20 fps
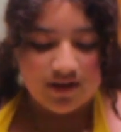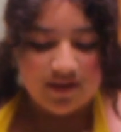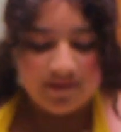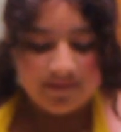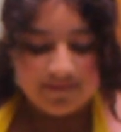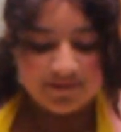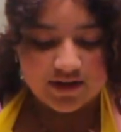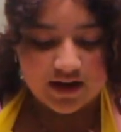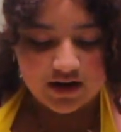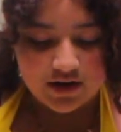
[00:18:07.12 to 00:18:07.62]
it,
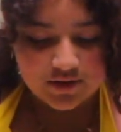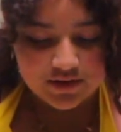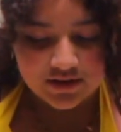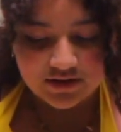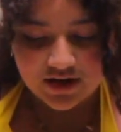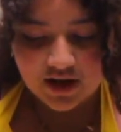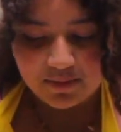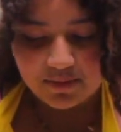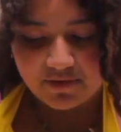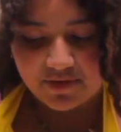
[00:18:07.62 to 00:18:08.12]
that goes
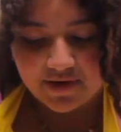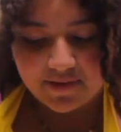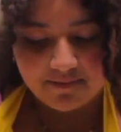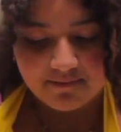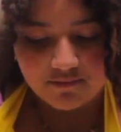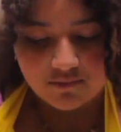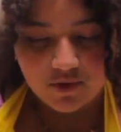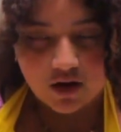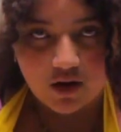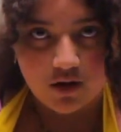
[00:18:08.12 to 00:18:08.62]
on top of it
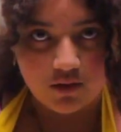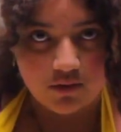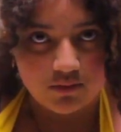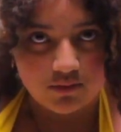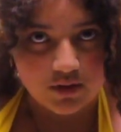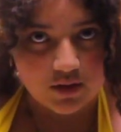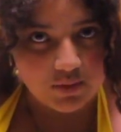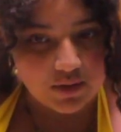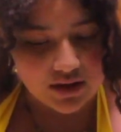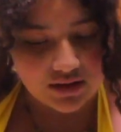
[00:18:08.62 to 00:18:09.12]
while
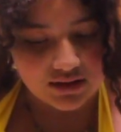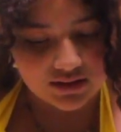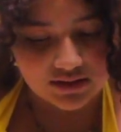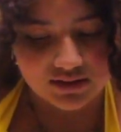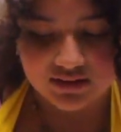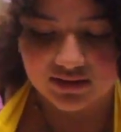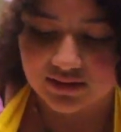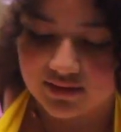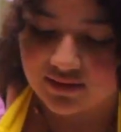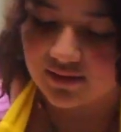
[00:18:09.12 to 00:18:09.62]
we
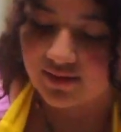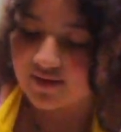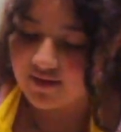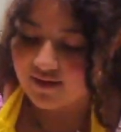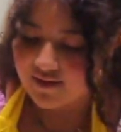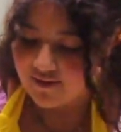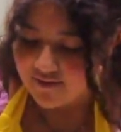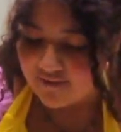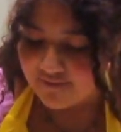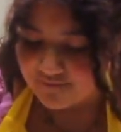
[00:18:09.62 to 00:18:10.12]
wait
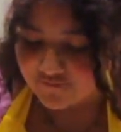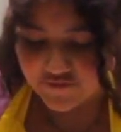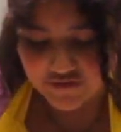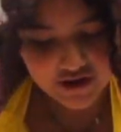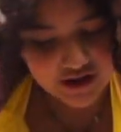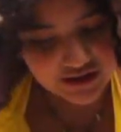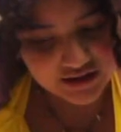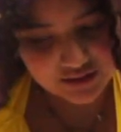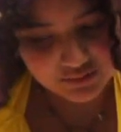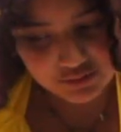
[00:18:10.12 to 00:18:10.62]
for
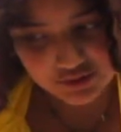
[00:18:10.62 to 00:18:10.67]
that to